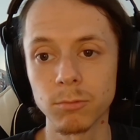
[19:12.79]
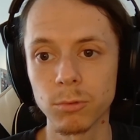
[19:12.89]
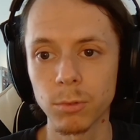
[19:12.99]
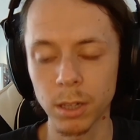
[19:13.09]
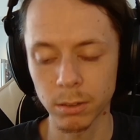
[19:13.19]

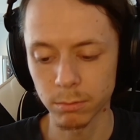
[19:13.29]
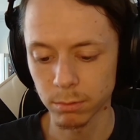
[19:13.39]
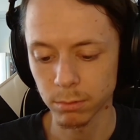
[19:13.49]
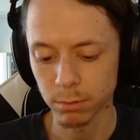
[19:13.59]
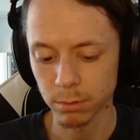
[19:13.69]
well,
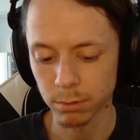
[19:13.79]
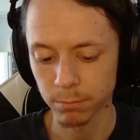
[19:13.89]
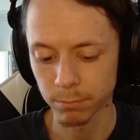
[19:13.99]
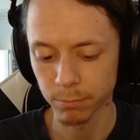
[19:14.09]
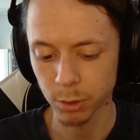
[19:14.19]

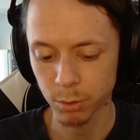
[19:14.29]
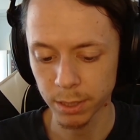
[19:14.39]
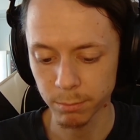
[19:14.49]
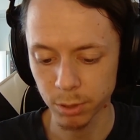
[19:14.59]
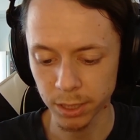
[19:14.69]
quite
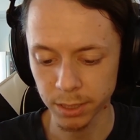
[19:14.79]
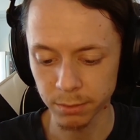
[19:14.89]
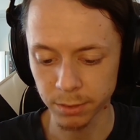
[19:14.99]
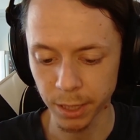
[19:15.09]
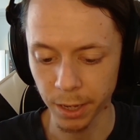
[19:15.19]
impressive
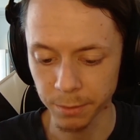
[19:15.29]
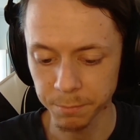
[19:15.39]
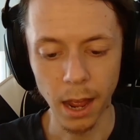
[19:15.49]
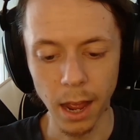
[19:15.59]
again.